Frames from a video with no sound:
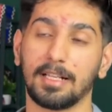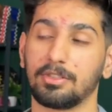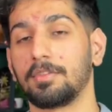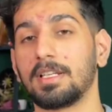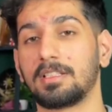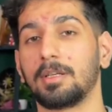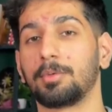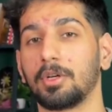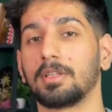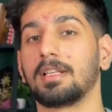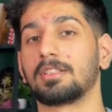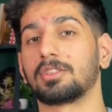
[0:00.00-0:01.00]
So if I see a
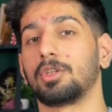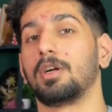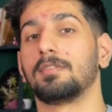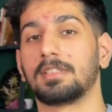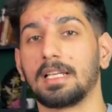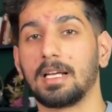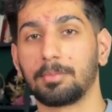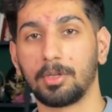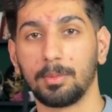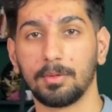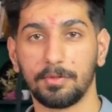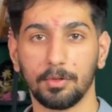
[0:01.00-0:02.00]
product that solves that
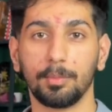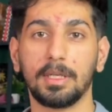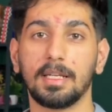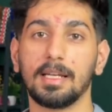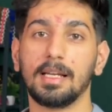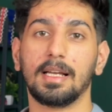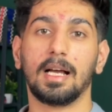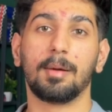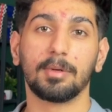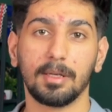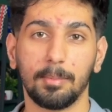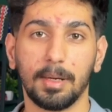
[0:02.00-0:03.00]
problem for me, I'm
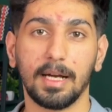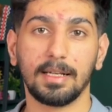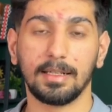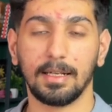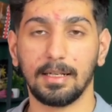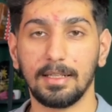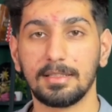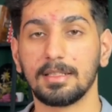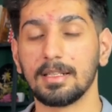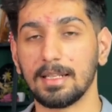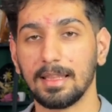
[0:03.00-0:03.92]
going to buy it in an instant.